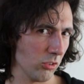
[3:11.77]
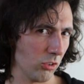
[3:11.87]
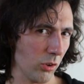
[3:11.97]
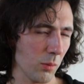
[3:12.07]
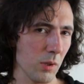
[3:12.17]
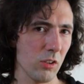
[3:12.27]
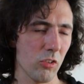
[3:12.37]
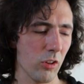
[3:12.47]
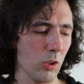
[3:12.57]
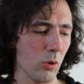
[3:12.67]
So it
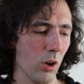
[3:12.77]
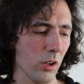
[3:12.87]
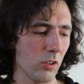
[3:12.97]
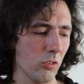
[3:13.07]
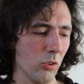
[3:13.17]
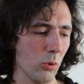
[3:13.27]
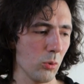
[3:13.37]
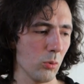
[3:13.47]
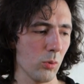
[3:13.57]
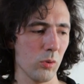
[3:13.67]
means that you can't
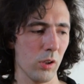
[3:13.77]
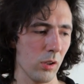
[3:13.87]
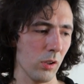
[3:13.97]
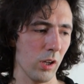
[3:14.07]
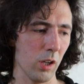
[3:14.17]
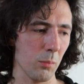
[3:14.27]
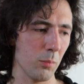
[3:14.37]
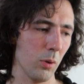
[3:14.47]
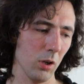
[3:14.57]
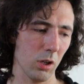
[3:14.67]
do
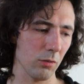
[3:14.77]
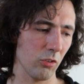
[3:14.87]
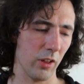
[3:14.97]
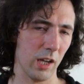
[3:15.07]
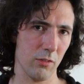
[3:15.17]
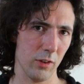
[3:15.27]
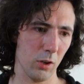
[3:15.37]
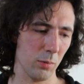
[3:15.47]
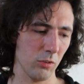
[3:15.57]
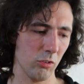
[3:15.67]
pull-offs that have the
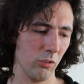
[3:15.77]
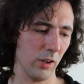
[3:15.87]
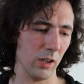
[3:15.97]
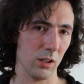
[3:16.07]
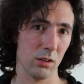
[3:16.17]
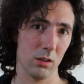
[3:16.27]
open string.